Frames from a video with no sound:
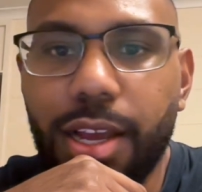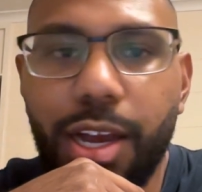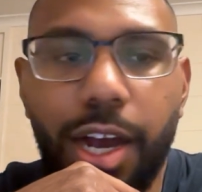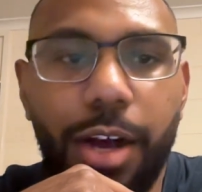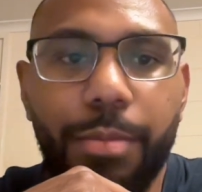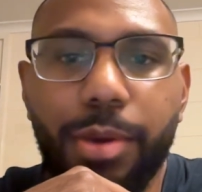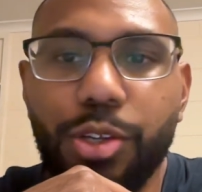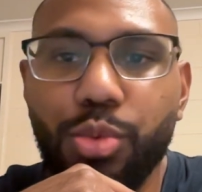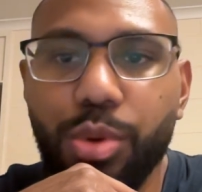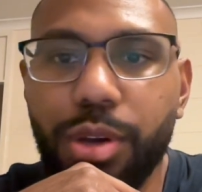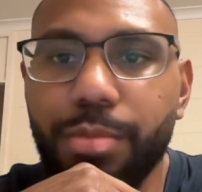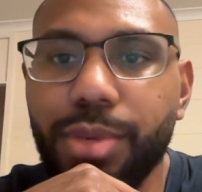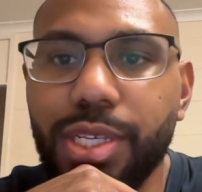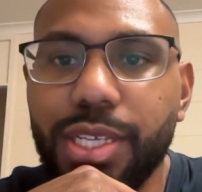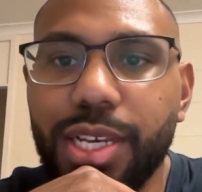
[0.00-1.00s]
How much we are
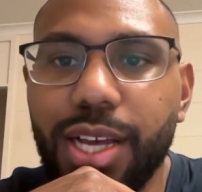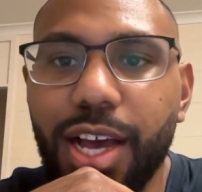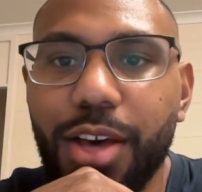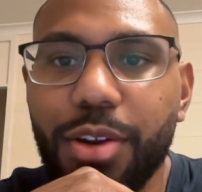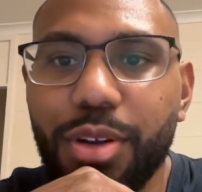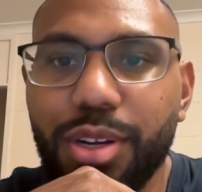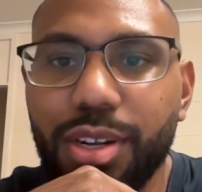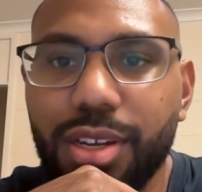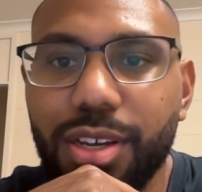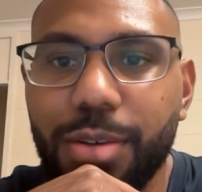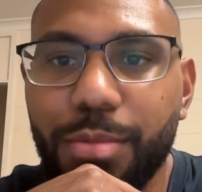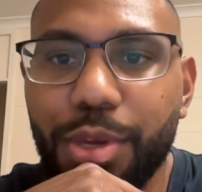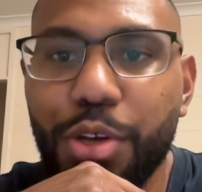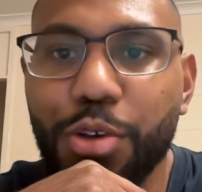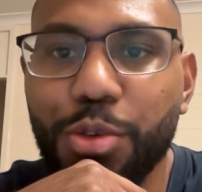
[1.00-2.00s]
missing out on
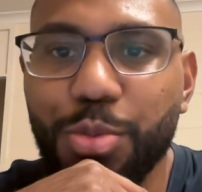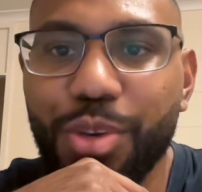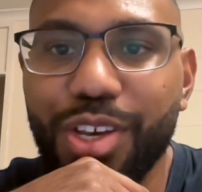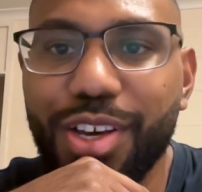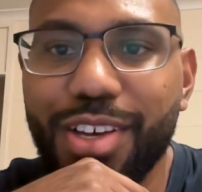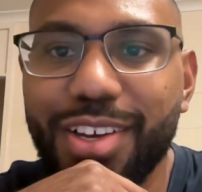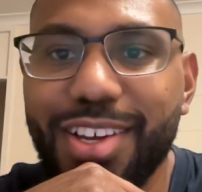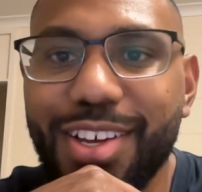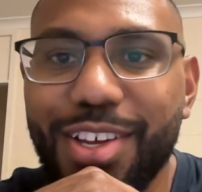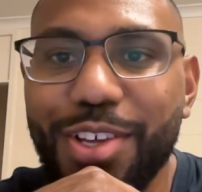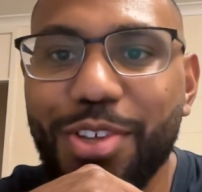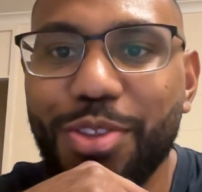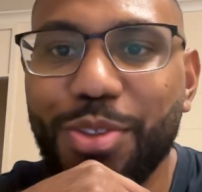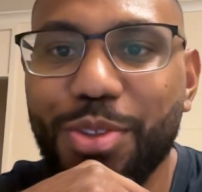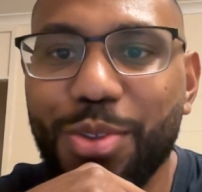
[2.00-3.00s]
because we are
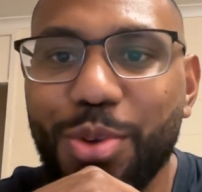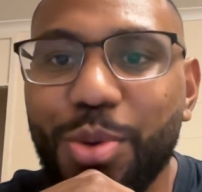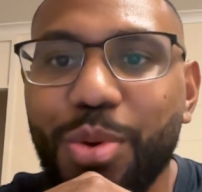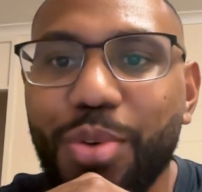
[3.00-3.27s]
too